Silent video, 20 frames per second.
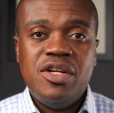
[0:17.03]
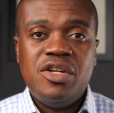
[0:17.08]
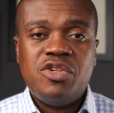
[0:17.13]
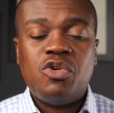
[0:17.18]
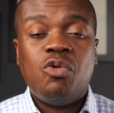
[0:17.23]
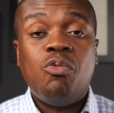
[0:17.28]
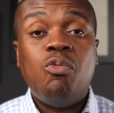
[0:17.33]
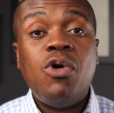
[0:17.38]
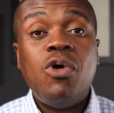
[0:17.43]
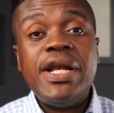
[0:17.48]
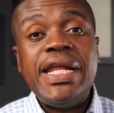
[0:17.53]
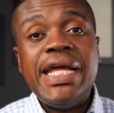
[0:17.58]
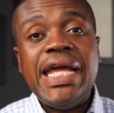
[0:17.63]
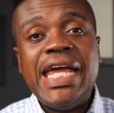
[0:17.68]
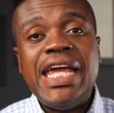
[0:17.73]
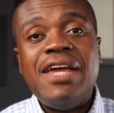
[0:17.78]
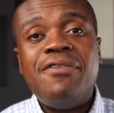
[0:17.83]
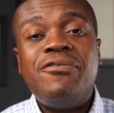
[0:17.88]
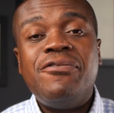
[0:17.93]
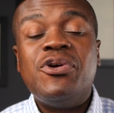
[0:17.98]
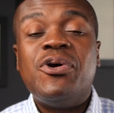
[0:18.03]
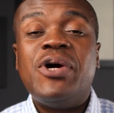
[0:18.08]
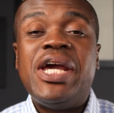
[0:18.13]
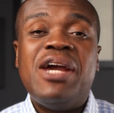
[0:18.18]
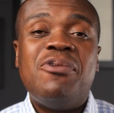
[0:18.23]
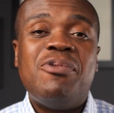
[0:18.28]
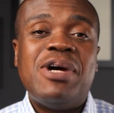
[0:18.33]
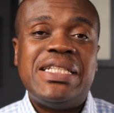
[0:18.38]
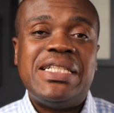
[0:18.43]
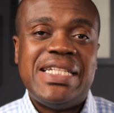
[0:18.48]
So what if your
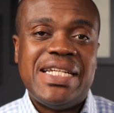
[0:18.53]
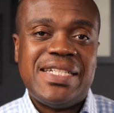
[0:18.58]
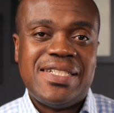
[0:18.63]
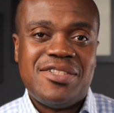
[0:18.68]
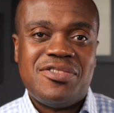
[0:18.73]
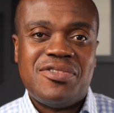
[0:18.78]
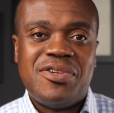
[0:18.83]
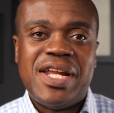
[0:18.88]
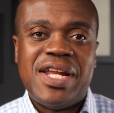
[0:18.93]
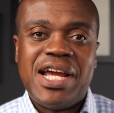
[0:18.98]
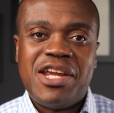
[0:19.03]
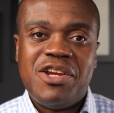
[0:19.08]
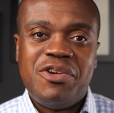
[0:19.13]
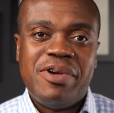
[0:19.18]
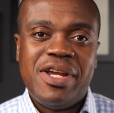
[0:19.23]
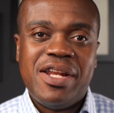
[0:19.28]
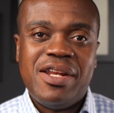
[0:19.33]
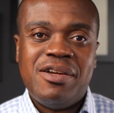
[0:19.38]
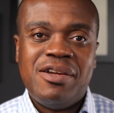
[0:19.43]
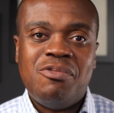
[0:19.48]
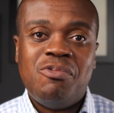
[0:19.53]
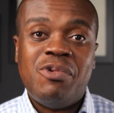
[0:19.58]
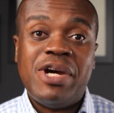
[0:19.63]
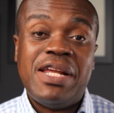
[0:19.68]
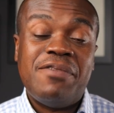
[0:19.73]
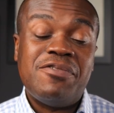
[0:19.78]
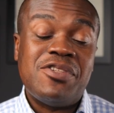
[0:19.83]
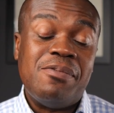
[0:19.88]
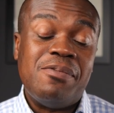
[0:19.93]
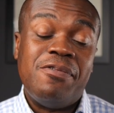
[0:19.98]
A1 test is not accurate?
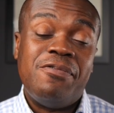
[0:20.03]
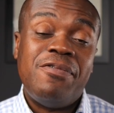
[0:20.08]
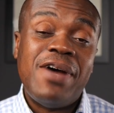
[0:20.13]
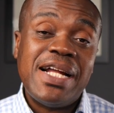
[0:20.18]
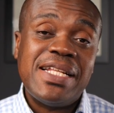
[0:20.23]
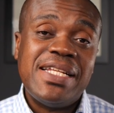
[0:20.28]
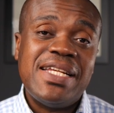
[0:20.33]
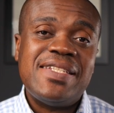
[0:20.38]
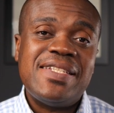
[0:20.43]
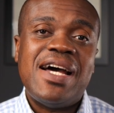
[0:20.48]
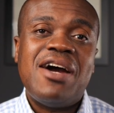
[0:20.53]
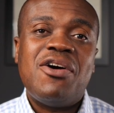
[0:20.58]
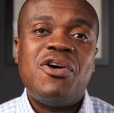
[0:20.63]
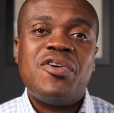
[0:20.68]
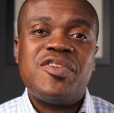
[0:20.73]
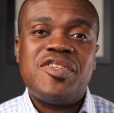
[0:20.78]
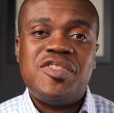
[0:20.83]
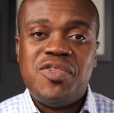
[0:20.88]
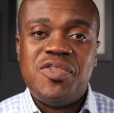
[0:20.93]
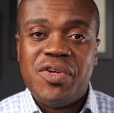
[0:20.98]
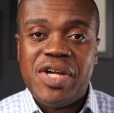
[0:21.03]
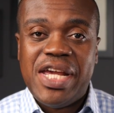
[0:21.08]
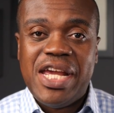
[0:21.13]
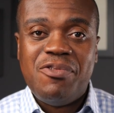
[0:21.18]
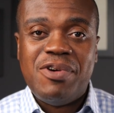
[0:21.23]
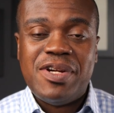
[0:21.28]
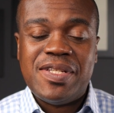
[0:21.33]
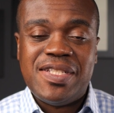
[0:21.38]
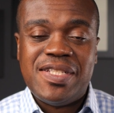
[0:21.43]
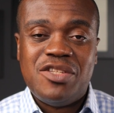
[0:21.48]
What if some factors are causing your
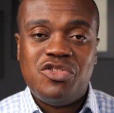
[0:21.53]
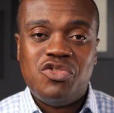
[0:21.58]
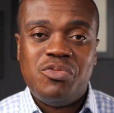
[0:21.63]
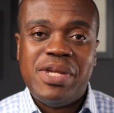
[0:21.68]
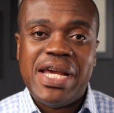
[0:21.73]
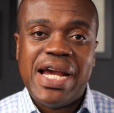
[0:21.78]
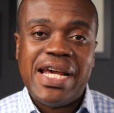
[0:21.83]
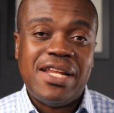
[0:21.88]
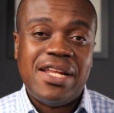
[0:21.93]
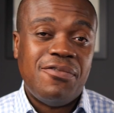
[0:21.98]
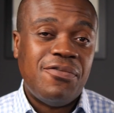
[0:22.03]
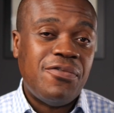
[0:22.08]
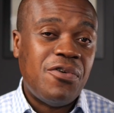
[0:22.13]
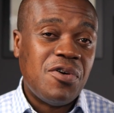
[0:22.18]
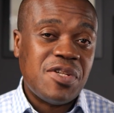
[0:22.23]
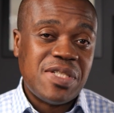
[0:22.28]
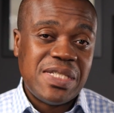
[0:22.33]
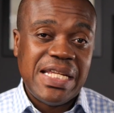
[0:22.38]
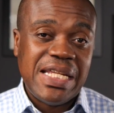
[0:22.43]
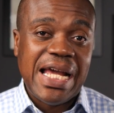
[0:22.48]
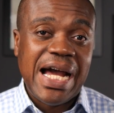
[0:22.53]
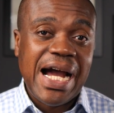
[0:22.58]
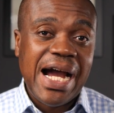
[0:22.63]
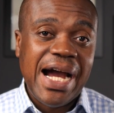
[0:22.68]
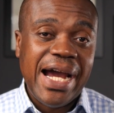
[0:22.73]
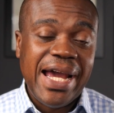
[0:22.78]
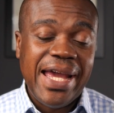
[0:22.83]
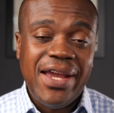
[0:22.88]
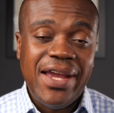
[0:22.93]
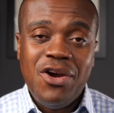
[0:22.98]
A1C to be either falsely
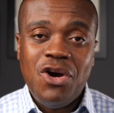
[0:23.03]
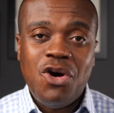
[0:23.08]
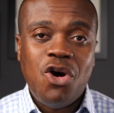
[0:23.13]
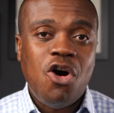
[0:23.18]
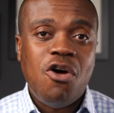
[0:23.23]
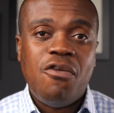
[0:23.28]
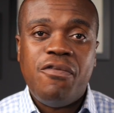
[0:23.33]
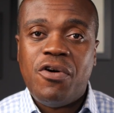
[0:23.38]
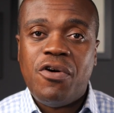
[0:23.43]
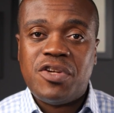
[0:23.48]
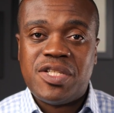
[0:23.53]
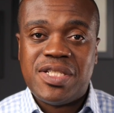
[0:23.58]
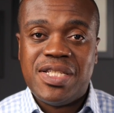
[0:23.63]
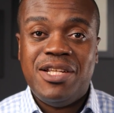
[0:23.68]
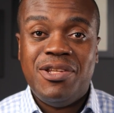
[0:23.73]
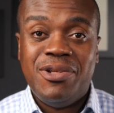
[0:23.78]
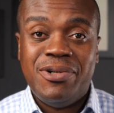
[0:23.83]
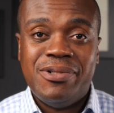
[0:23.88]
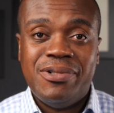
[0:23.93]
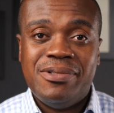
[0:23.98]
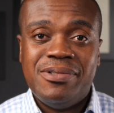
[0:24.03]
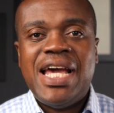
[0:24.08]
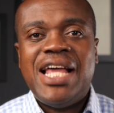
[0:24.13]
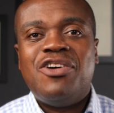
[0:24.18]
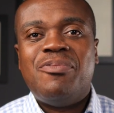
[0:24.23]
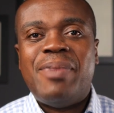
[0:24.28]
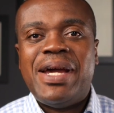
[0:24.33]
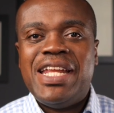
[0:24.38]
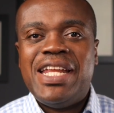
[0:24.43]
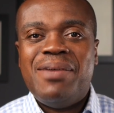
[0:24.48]
high or falsely low?
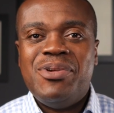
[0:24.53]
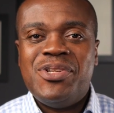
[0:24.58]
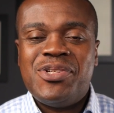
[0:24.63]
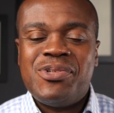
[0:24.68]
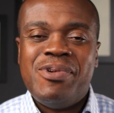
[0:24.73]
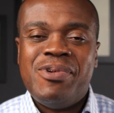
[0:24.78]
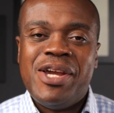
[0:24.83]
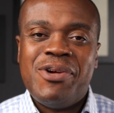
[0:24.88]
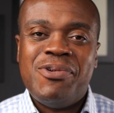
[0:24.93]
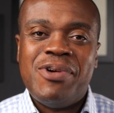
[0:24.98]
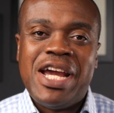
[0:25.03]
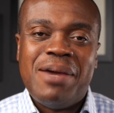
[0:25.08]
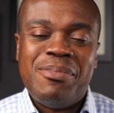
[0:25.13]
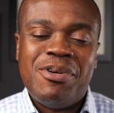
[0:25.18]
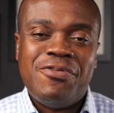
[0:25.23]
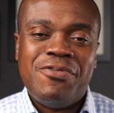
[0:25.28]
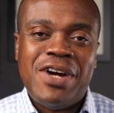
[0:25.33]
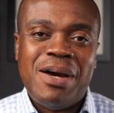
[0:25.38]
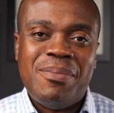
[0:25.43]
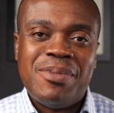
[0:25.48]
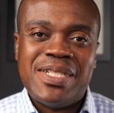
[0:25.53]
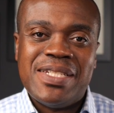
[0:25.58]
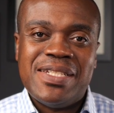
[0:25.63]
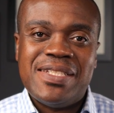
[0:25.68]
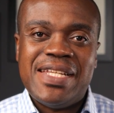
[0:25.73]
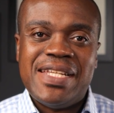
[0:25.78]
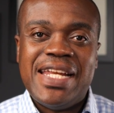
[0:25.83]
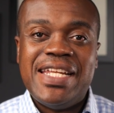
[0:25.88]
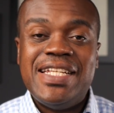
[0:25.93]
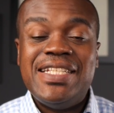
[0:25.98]
Hello, my name is Kwekwe, I'm a
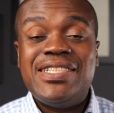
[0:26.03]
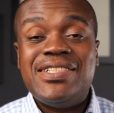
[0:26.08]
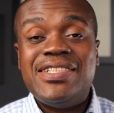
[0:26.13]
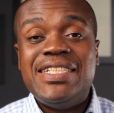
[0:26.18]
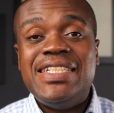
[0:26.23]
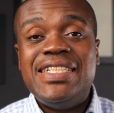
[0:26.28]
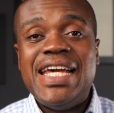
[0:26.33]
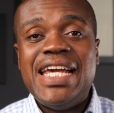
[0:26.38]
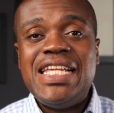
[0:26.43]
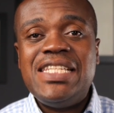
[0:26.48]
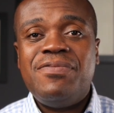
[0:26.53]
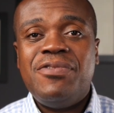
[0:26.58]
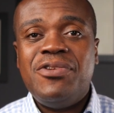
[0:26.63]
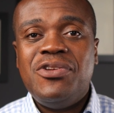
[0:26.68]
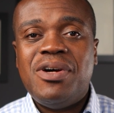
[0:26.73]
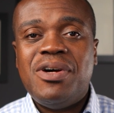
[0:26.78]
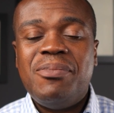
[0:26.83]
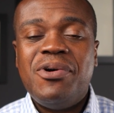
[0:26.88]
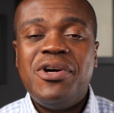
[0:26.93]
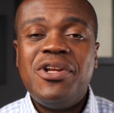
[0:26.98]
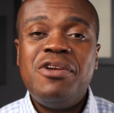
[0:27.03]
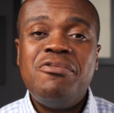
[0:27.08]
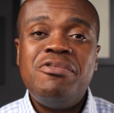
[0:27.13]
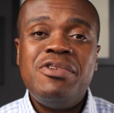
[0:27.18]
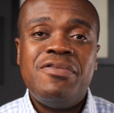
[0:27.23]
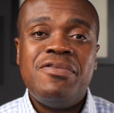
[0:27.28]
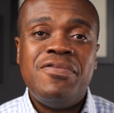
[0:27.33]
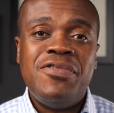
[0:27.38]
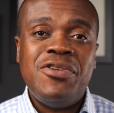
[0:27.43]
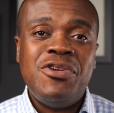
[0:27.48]
pharmacist and in today's video I'm going to
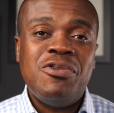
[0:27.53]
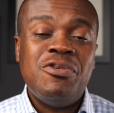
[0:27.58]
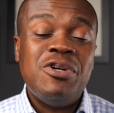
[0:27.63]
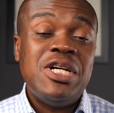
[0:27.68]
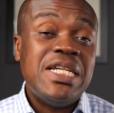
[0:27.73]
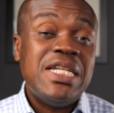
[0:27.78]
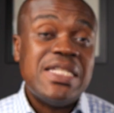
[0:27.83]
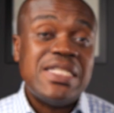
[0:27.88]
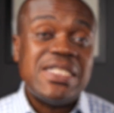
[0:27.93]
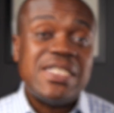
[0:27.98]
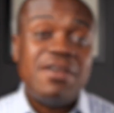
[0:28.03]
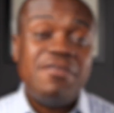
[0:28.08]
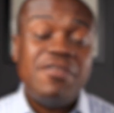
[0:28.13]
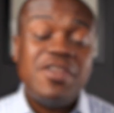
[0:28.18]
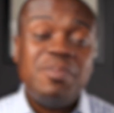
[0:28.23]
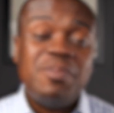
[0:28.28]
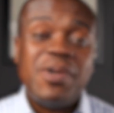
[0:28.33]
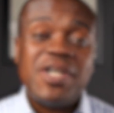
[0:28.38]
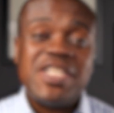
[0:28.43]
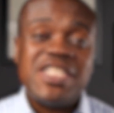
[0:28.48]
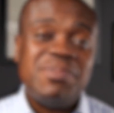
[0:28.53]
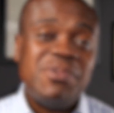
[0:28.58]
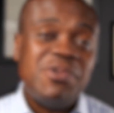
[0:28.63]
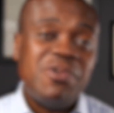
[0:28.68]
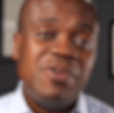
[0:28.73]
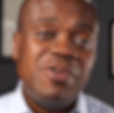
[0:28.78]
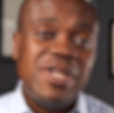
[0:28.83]
review 7 possible